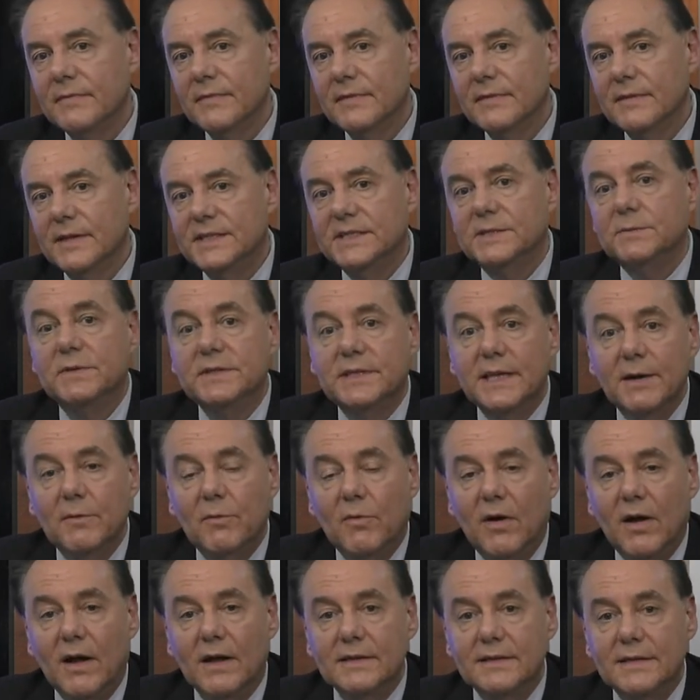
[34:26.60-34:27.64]
This is what they
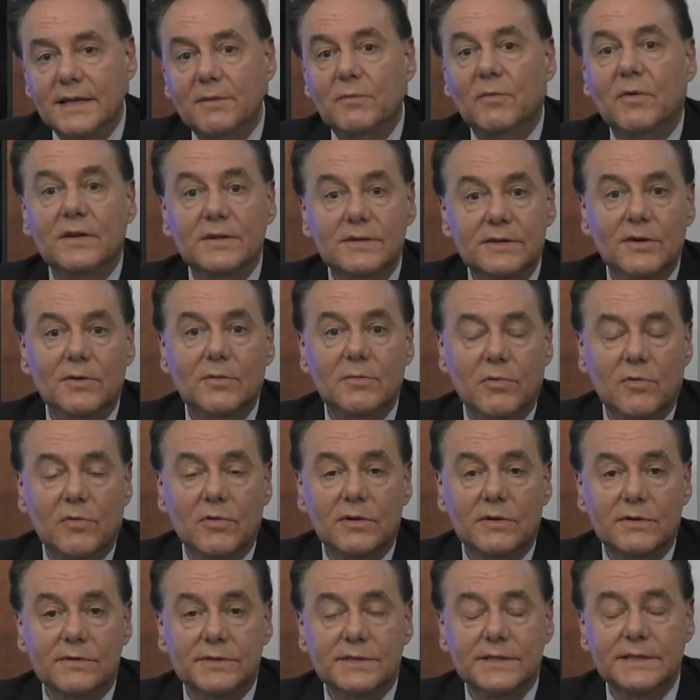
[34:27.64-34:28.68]
want. They want no
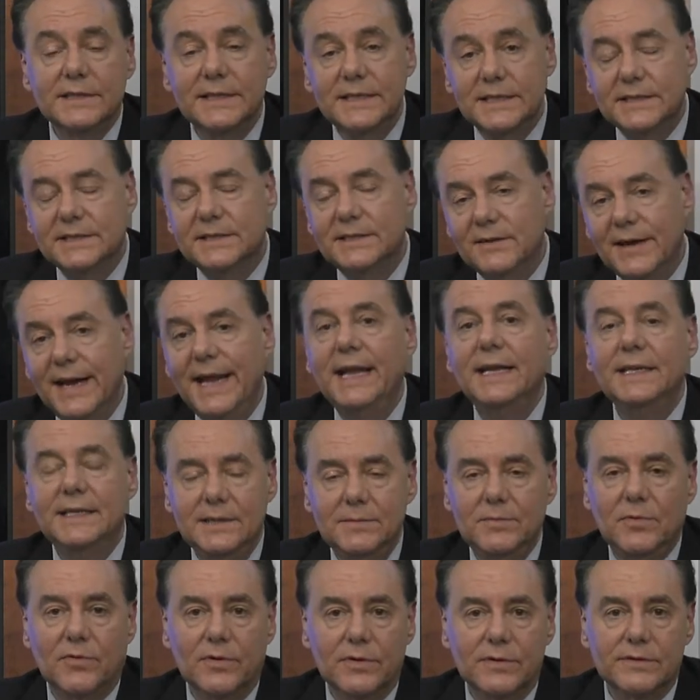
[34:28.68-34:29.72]
borders. At least they're anti
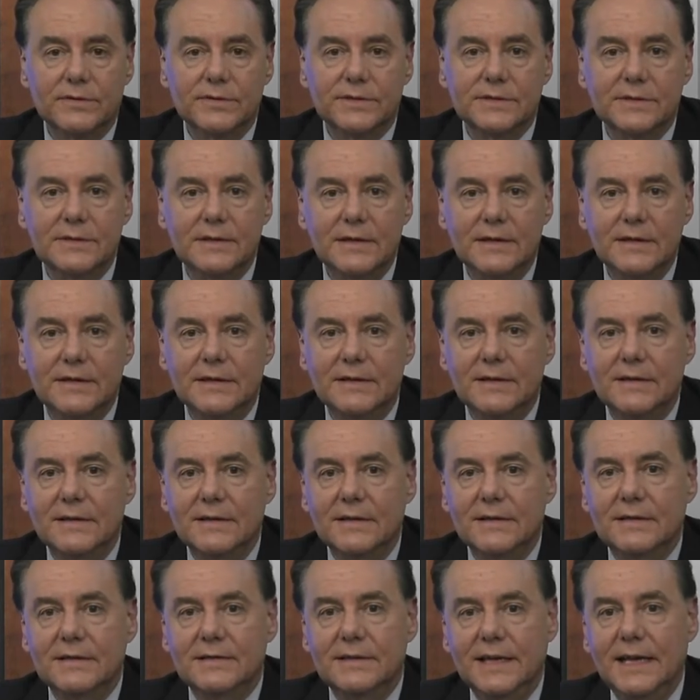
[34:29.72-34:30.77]
borders.
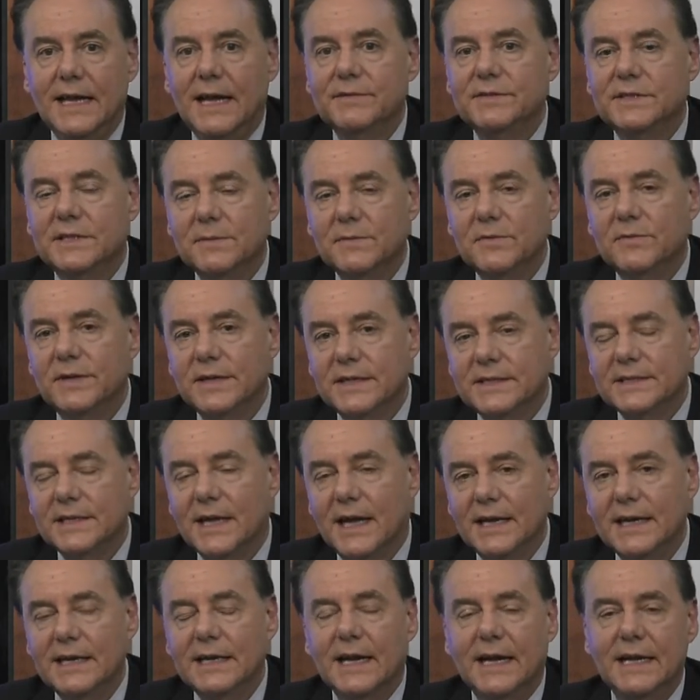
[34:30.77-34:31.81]
They have some
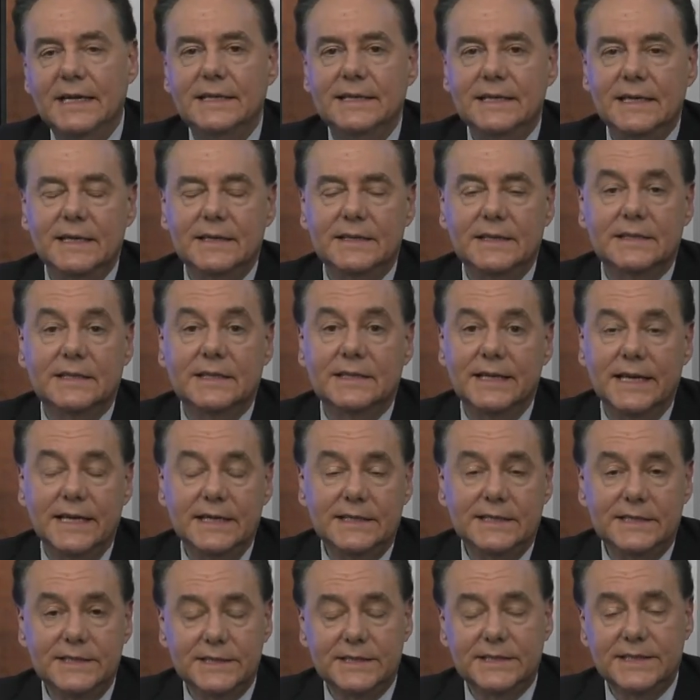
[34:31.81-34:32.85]
quixotic idea that the
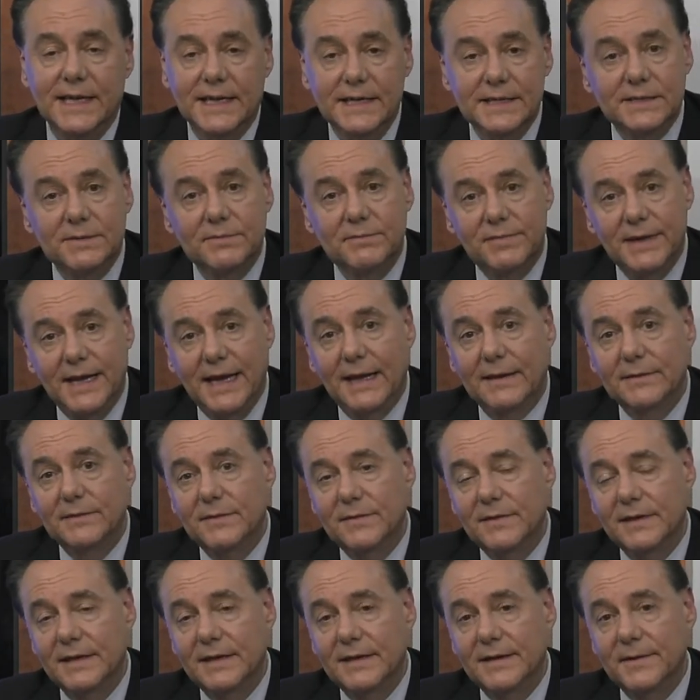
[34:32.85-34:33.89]
nation state is a bad
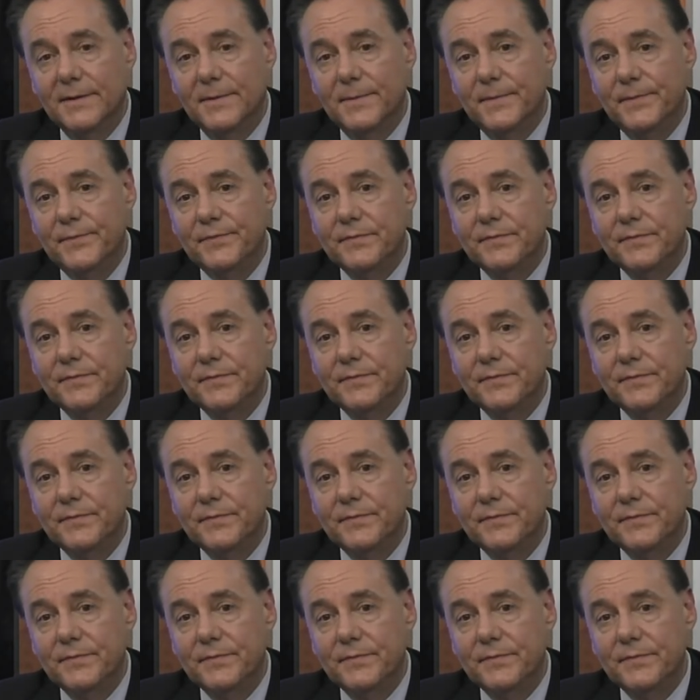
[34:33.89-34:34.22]
thing.